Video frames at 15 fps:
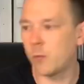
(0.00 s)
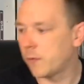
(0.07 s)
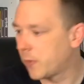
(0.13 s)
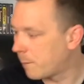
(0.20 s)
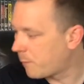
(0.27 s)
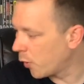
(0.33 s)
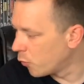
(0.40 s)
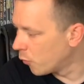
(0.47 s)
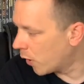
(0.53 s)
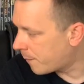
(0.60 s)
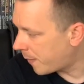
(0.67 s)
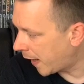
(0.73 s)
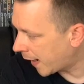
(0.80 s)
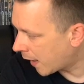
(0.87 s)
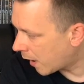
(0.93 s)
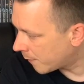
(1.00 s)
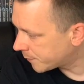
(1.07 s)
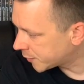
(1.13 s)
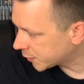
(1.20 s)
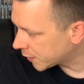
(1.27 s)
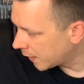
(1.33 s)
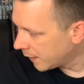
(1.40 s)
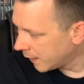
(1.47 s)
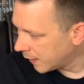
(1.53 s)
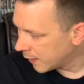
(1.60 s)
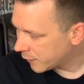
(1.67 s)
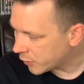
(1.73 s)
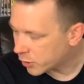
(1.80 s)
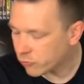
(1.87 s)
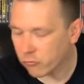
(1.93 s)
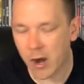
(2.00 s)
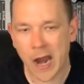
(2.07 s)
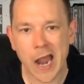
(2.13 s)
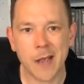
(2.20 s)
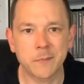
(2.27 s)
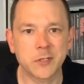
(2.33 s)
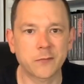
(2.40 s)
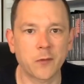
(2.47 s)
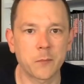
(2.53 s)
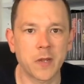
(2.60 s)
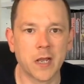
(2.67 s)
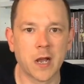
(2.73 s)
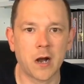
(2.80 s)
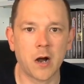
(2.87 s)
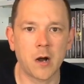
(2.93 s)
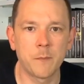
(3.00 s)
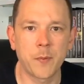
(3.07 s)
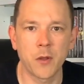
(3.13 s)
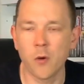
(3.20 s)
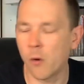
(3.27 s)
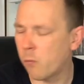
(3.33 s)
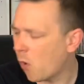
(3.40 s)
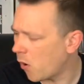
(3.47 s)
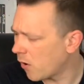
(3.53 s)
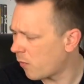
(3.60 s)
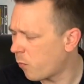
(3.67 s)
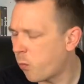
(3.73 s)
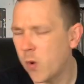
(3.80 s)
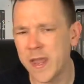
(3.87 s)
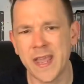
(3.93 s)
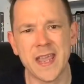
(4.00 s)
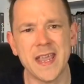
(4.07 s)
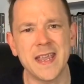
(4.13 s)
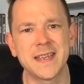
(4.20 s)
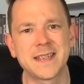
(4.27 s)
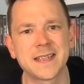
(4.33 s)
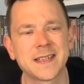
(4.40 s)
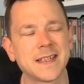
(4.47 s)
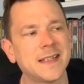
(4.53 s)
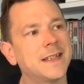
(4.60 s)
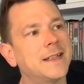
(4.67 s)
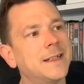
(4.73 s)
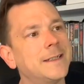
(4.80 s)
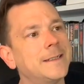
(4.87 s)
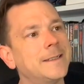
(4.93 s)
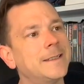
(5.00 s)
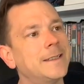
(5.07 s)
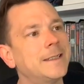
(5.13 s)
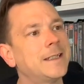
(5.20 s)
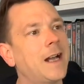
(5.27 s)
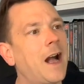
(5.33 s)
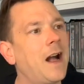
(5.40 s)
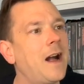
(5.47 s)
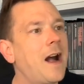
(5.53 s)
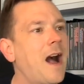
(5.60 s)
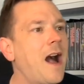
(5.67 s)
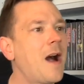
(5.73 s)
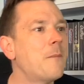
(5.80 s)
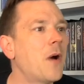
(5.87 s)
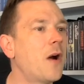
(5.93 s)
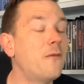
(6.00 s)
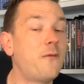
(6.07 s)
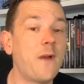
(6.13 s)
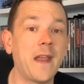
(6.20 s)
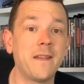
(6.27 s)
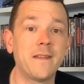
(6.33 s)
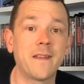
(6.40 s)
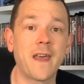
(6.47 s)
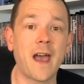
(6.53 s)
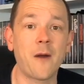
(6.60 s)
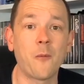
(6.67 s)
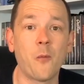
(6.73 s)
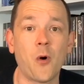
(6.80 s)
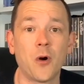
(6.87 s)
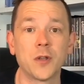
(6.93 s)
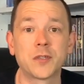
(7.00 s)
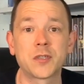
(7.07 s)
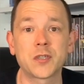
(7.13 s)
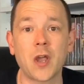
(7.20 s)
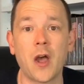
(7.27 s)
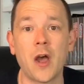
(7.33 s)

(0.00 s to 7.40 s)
the booter pickups, the grabs from the car booter. What a weird event that was.